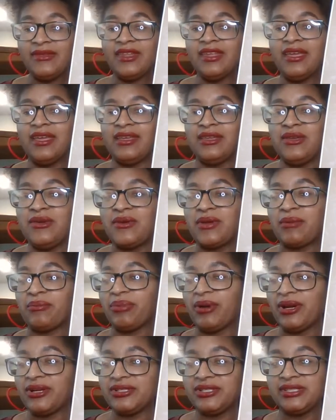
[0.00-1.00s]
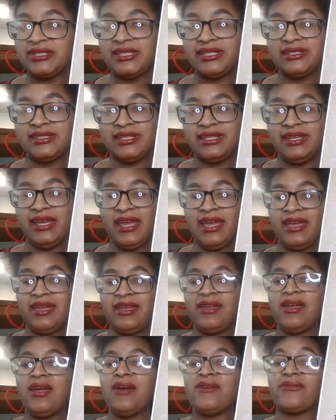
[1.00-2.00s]
You can purchase it
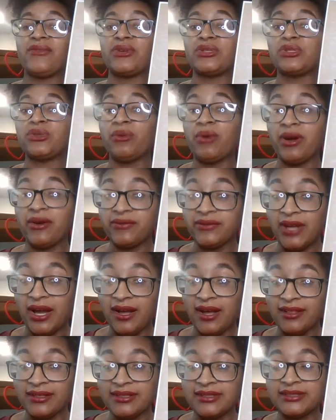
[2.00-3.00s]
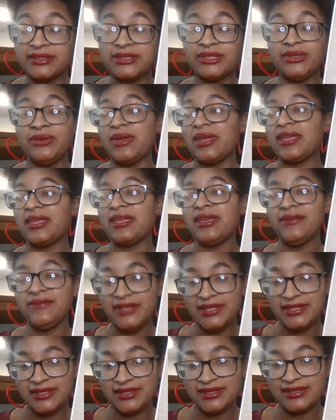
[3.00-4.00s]
today for $12. You can gift
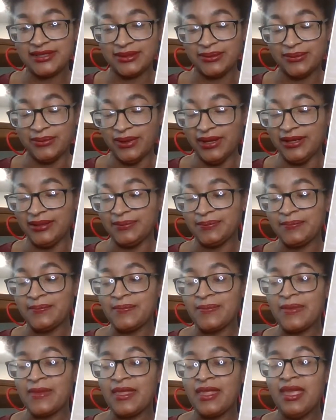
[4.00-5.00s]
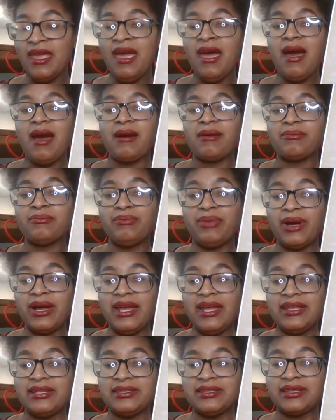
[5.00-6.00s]
it to someone.
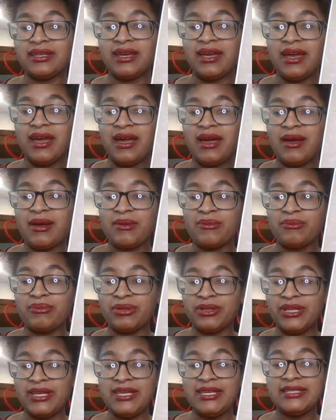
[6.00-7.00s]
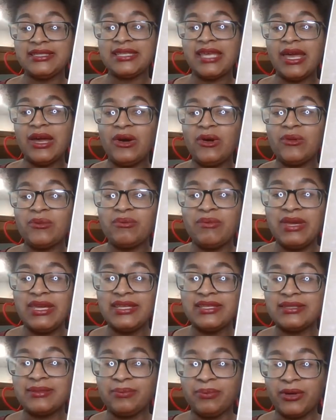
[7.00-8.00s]
But please help me
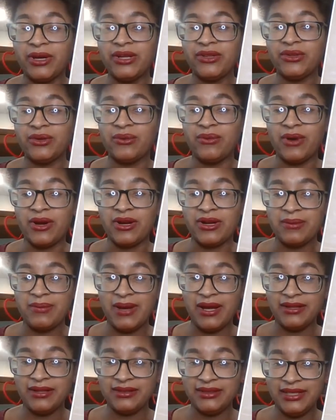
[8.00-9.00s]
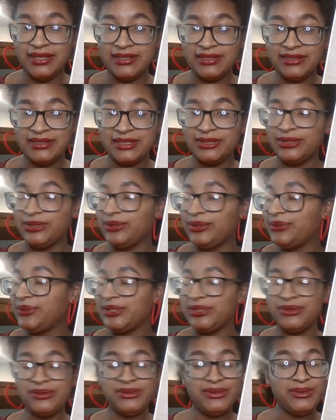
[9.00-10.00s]
spread the word about this and do
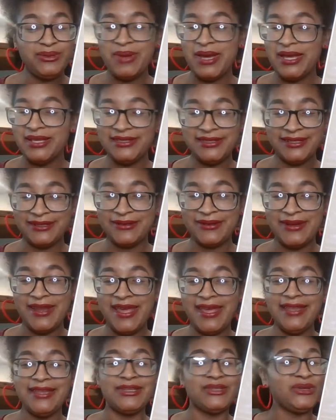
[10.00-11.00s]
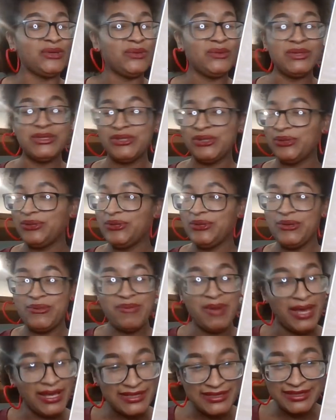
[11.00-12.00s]
what you do best, internet. Do what you do
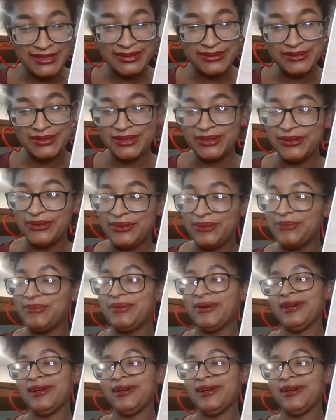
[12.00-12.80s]
best, YouTube,